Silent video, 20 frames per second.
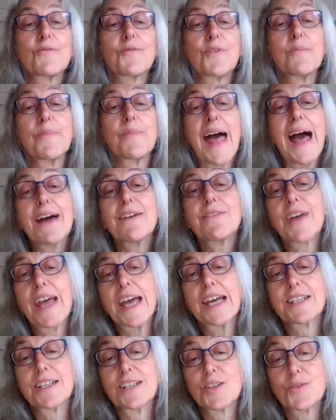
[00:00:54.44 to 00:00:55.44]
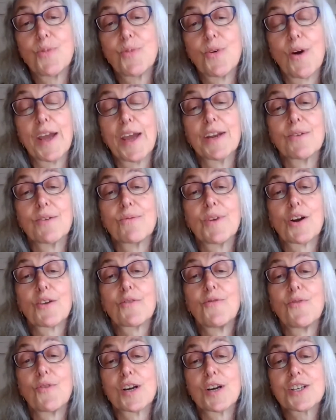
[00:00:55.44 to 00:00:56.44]
From that vantage point, we
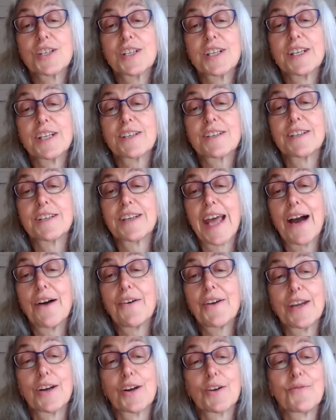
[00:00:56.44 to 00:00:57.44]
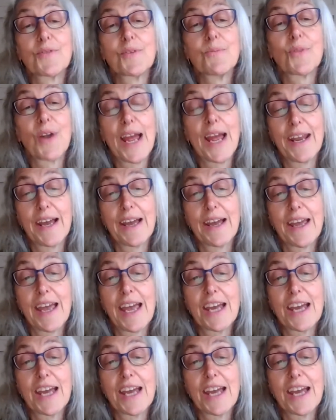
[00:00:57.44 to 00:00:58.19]
are fortunate to now hear from Brenna